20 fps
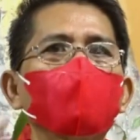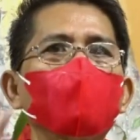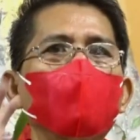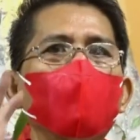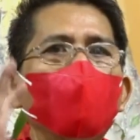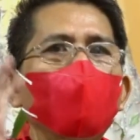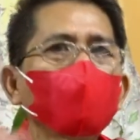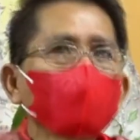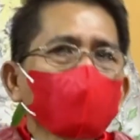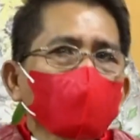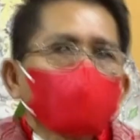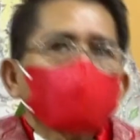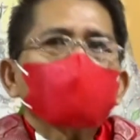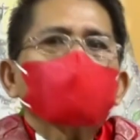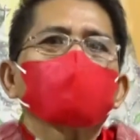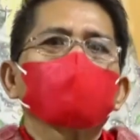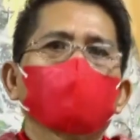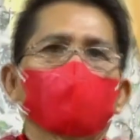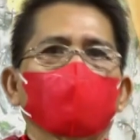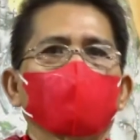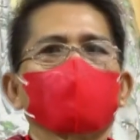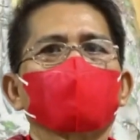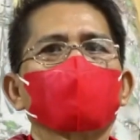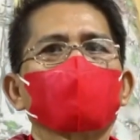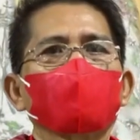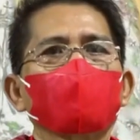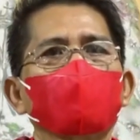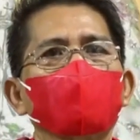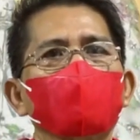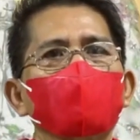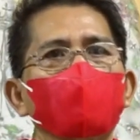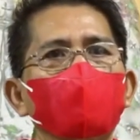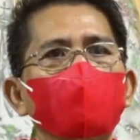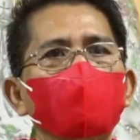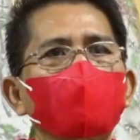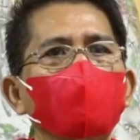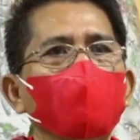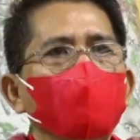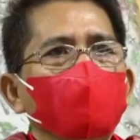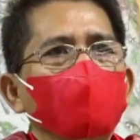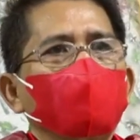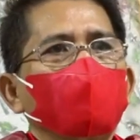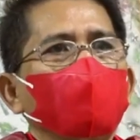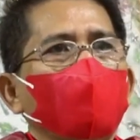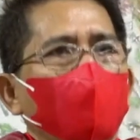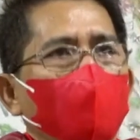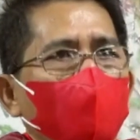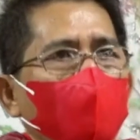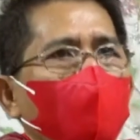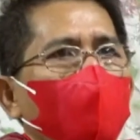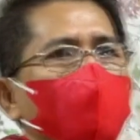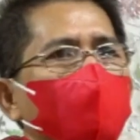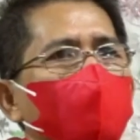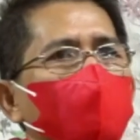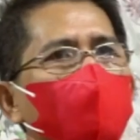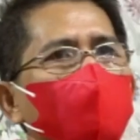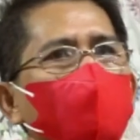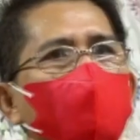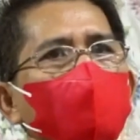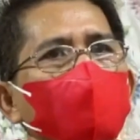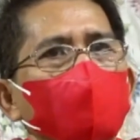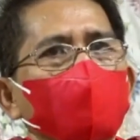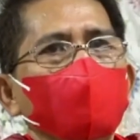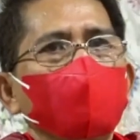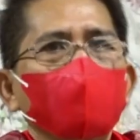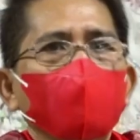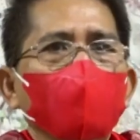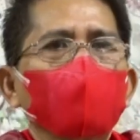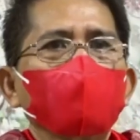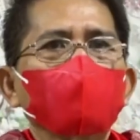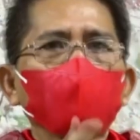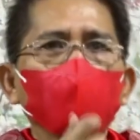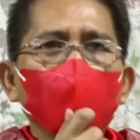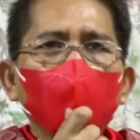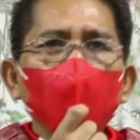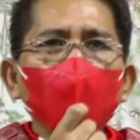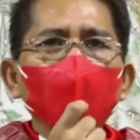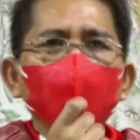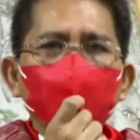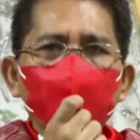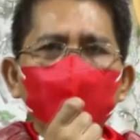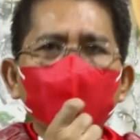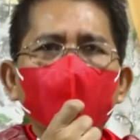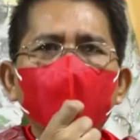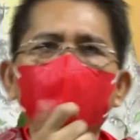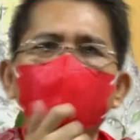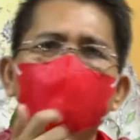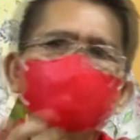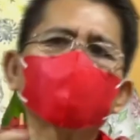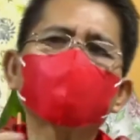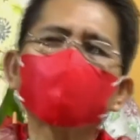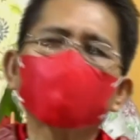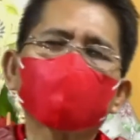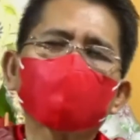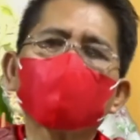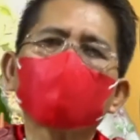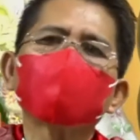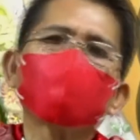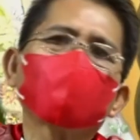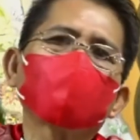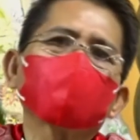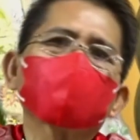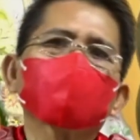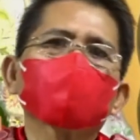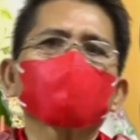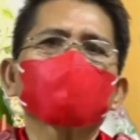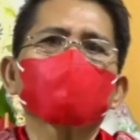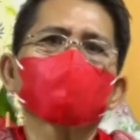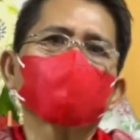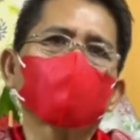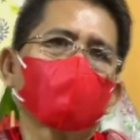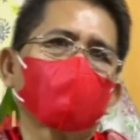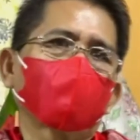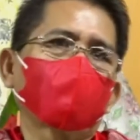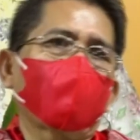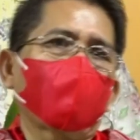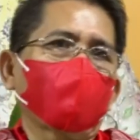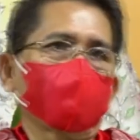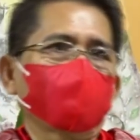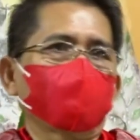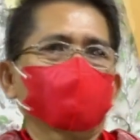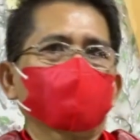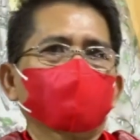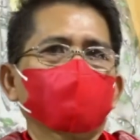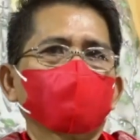holistic. It takes a lot. It takes all the many different dimensions of our lives,